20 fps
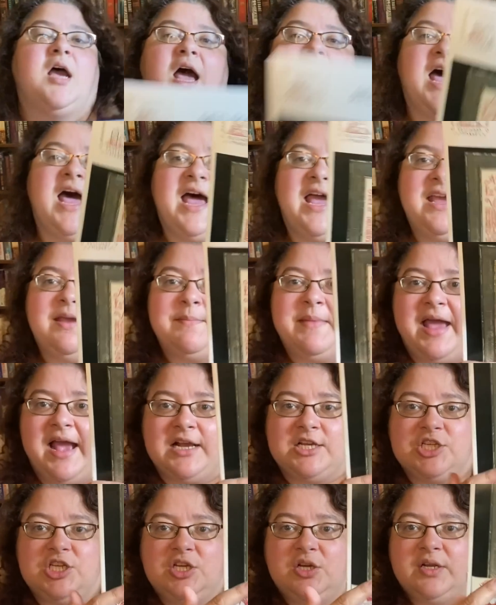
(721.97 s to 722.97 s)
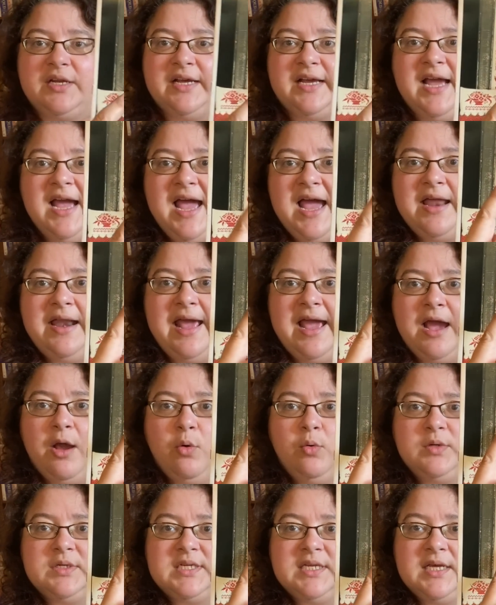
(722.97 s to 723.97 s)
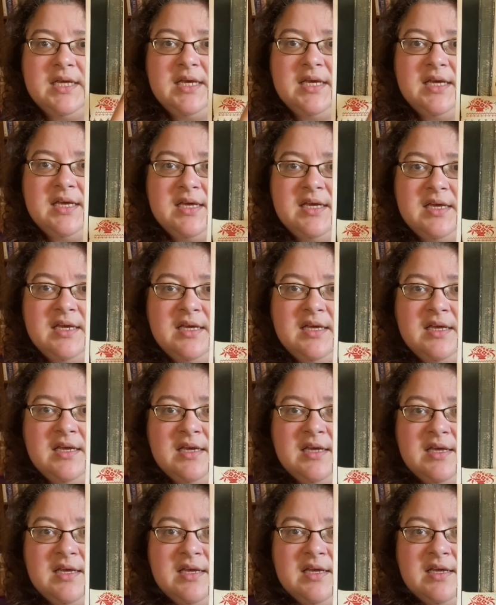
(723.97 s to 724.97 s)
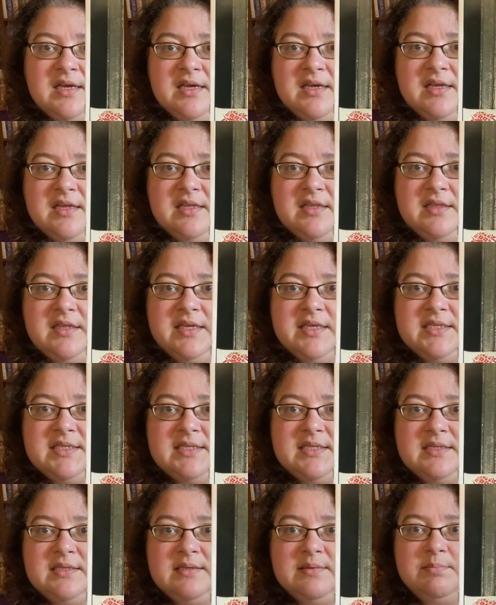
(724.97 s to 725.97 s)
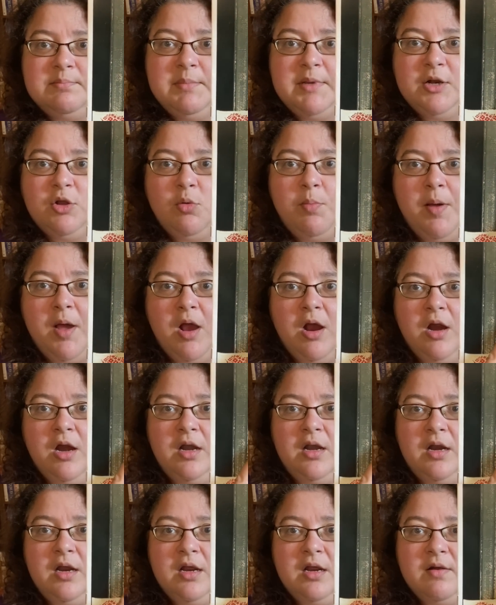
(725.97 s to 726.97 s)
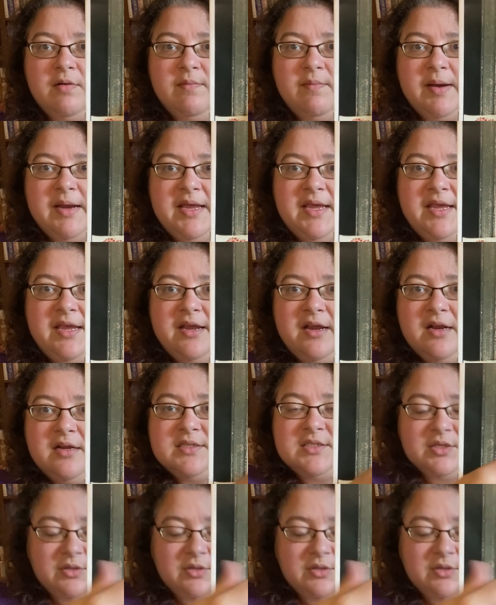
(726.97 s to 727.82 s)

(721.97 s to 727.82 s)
I am actually going to cut out this middle part right here so